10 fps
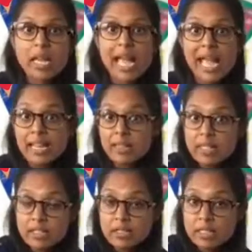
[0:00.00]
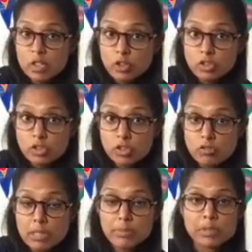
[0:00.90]
anything's in your
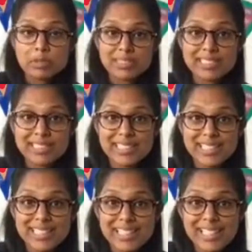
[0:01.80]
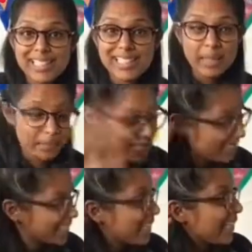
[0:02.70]
storybooks. Let me hear you
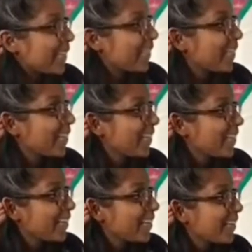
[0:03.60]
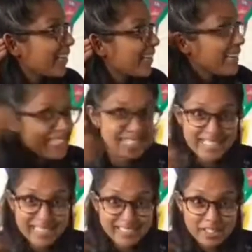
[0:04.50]
say it.
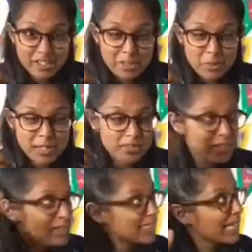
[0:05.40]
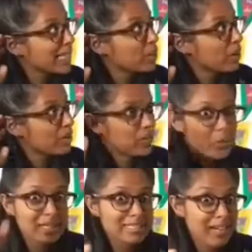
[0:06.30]
Yes, I heard one of you say one of the
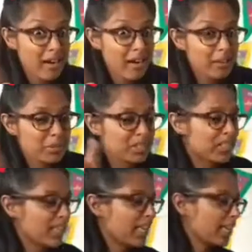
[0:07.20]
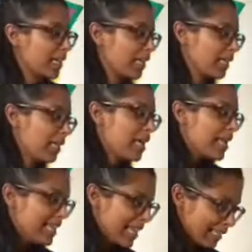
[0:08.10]
ones that I was thinking.
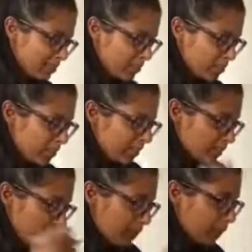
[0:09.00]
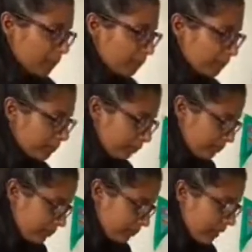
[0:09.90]
Let's do this one.
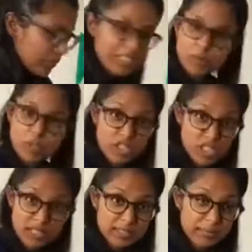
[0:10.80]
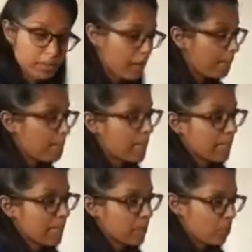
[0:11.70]
This one doesn't
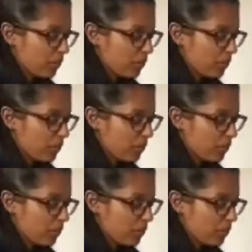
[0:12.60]
begin with a